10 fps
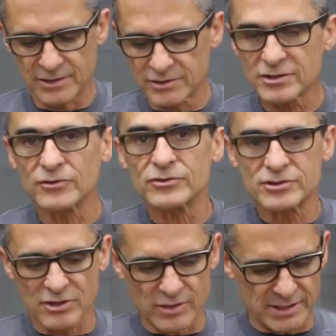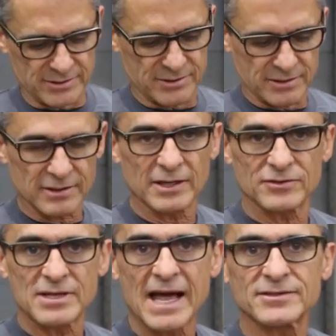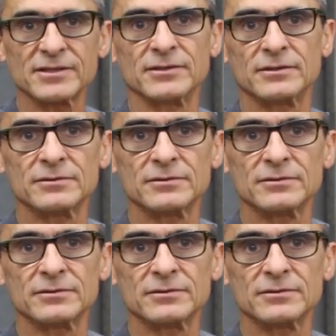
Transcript: so that it's nice and